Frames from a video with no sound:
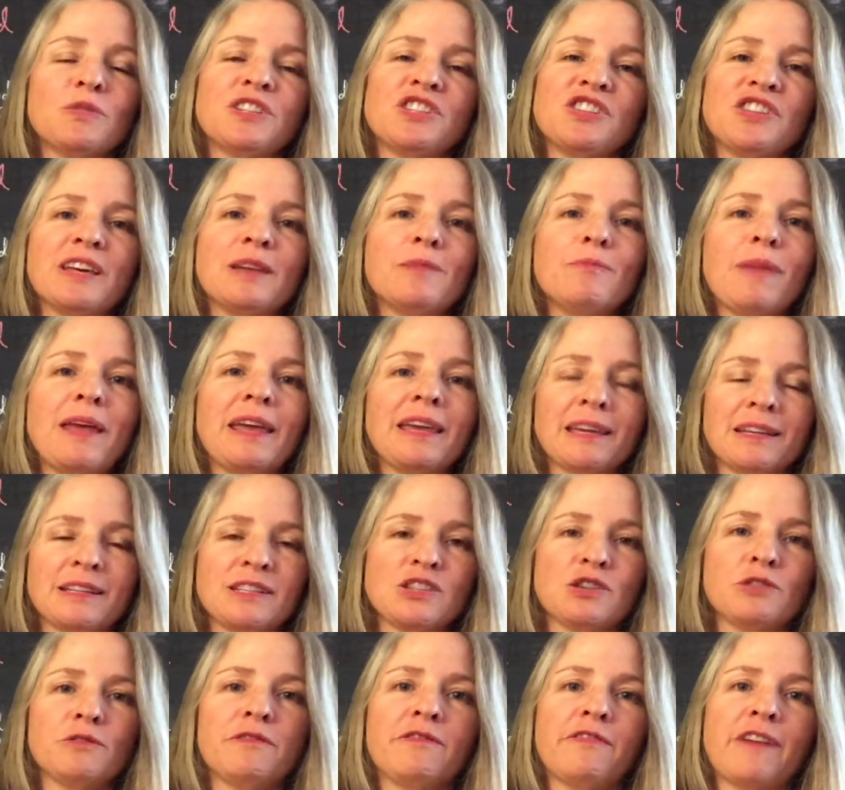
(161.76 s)
which then make it
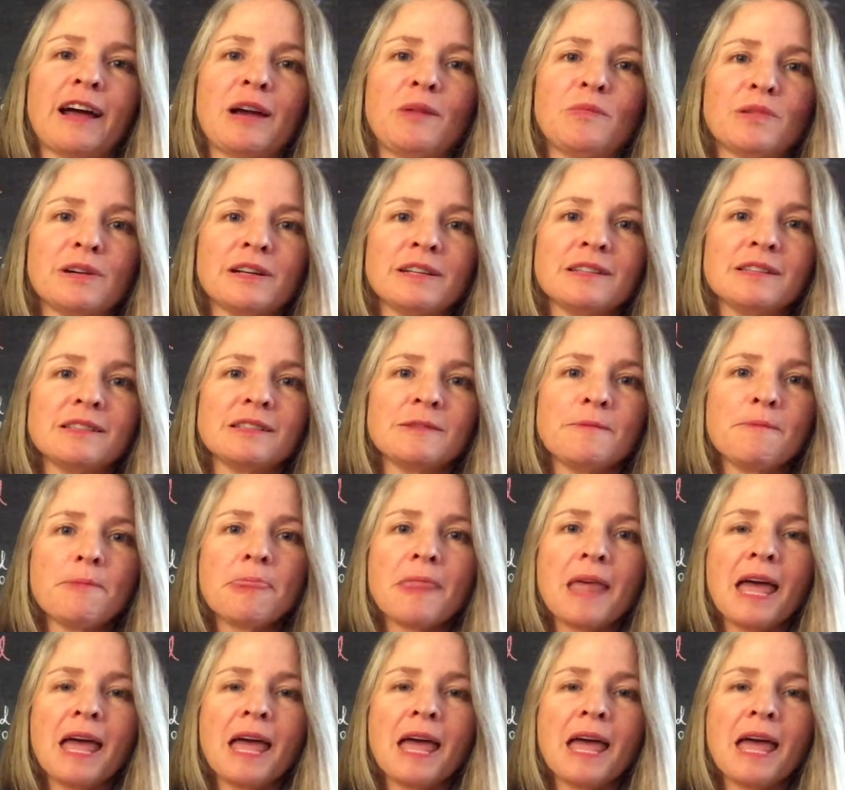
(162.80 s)
so fibrous.